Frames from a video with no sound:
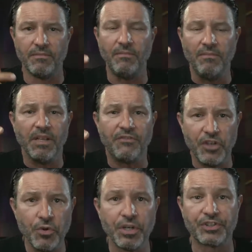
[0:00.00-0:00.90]
if
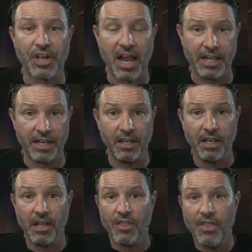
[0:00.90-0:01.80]
you decided
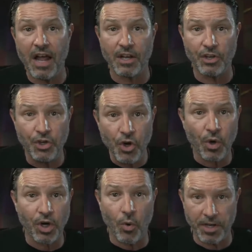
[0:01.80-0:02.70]
that you are
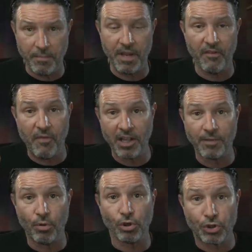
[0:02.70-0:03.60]
going to be
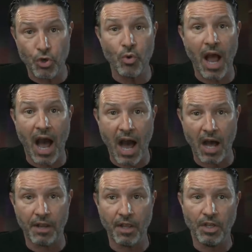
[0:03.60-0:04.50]
available to God